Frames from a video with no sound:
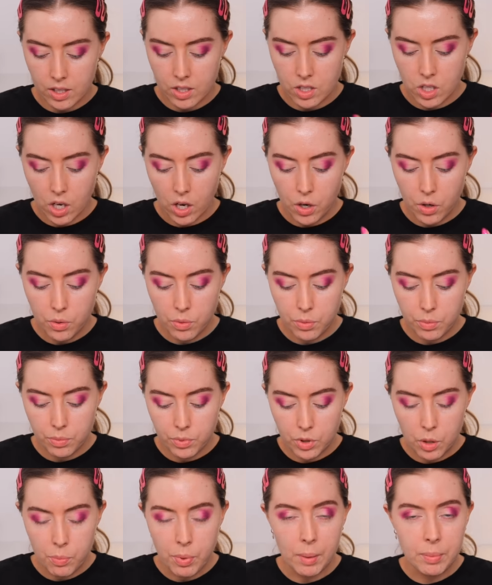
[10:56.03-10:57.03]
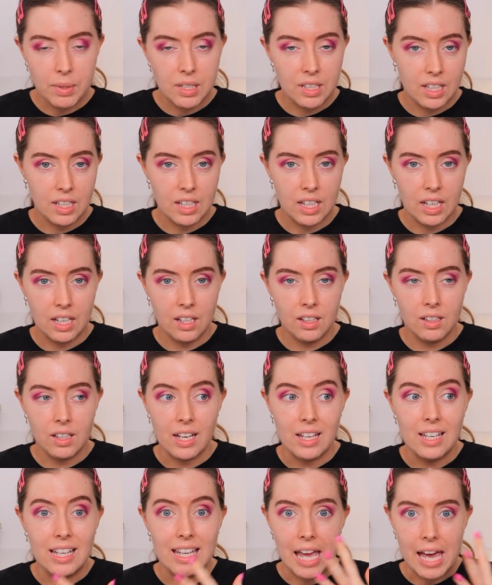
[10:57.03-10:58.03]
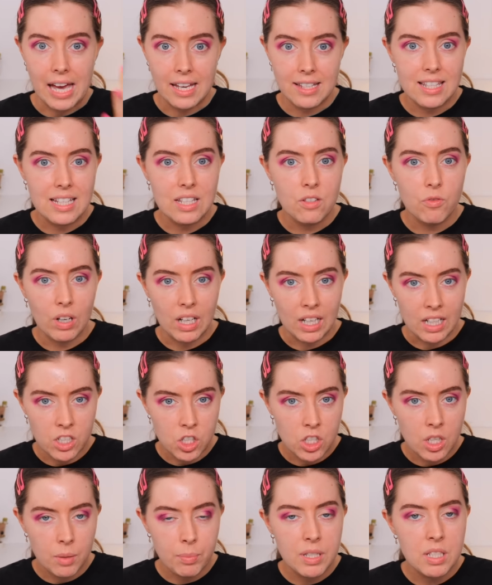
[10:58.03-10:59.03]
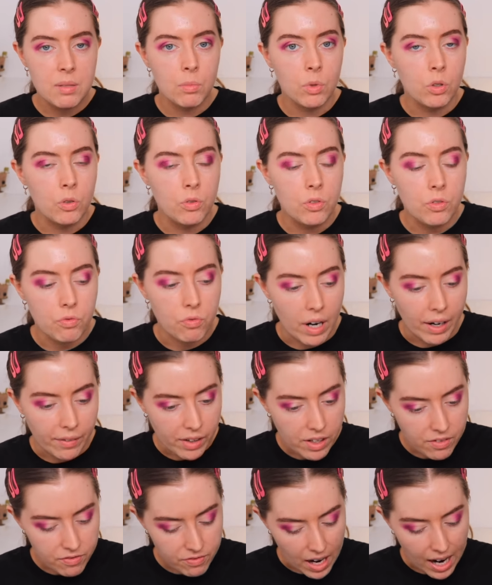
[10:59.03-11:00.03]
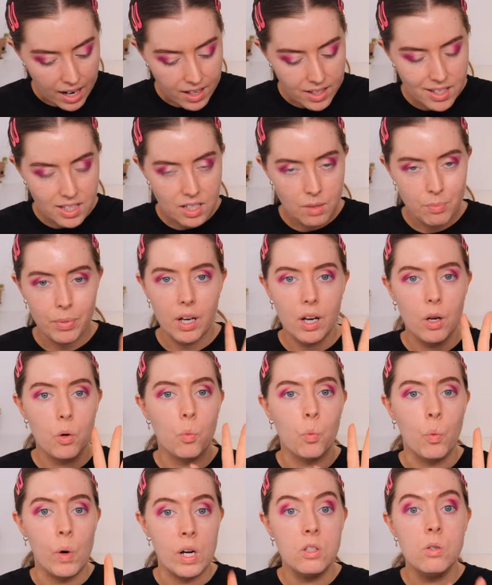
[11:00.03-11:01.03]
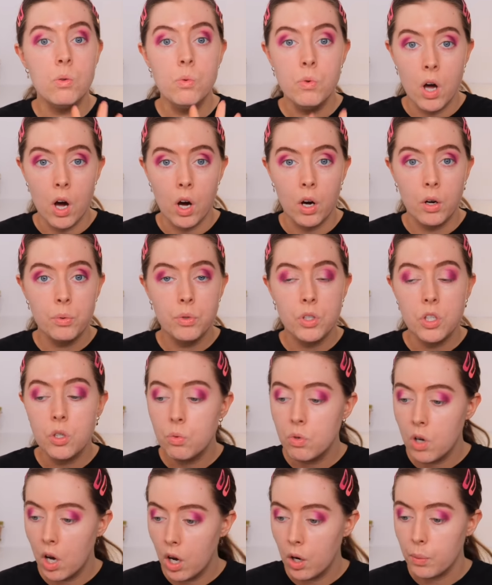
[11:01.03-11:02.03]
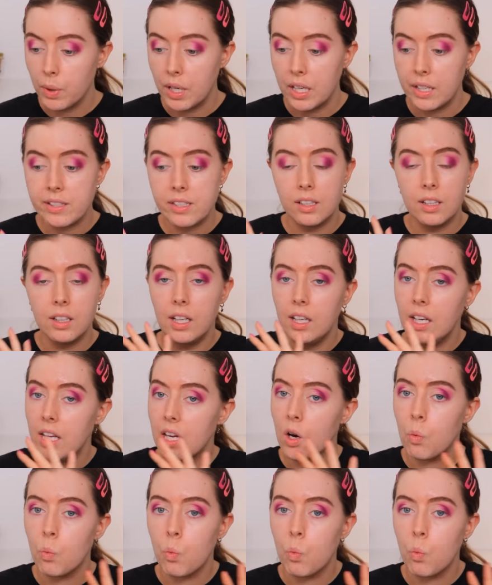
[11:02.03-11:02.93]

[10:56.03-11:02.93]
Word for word: So you're probably thinking, like, yes, this relationship has moved very fast, but when you know, you know. It's clearly a